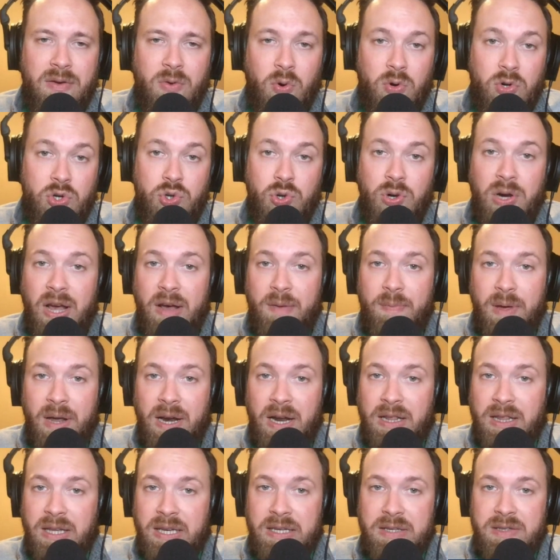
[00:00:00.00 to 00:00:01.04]
or should have been
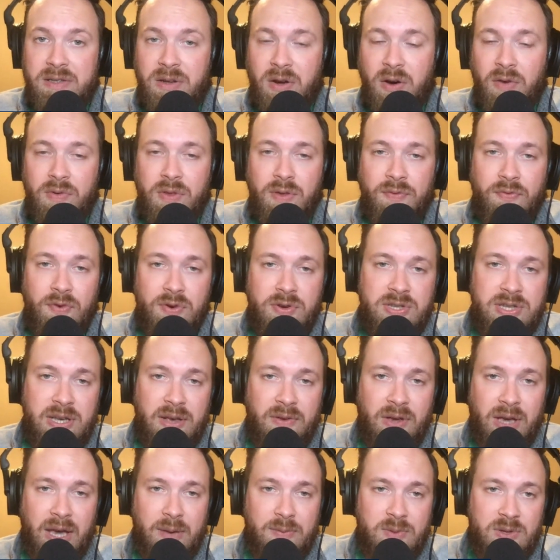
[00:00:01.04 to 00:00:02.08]
at least, over the first
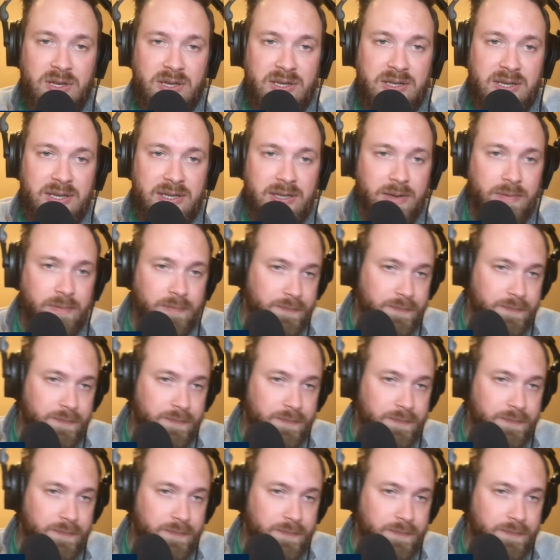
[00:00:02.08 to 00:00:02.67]
seven games of the season.